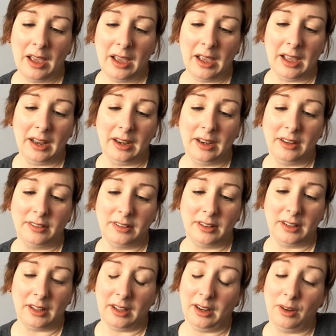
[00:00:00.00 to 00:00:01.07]
And
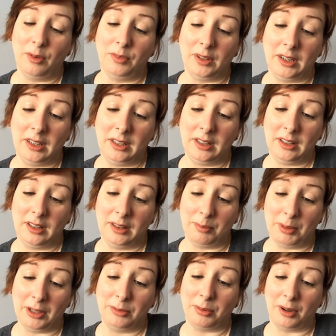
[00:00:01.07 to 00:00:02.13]
I know that he, the
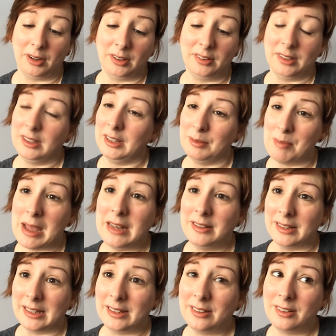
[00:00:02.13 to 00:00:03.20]
best part is that he meant
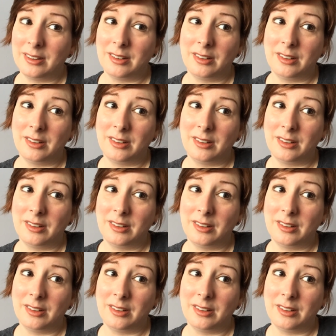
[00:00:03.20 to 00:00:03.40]
it.